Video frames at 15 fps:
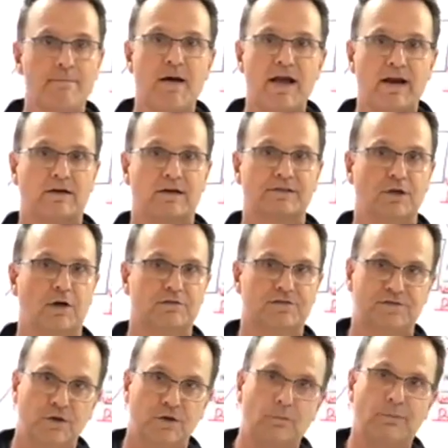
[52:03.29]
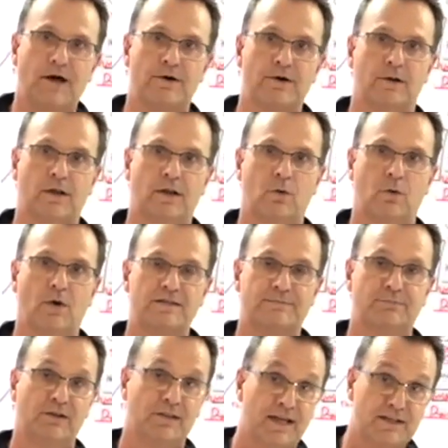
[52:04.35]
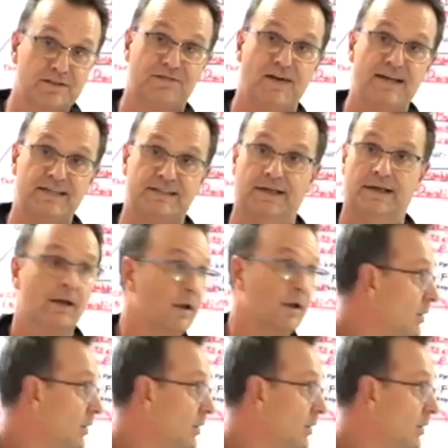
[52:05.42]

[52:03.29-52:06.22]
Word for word: to make ourselves feel better in a lot of ways, but let's face it,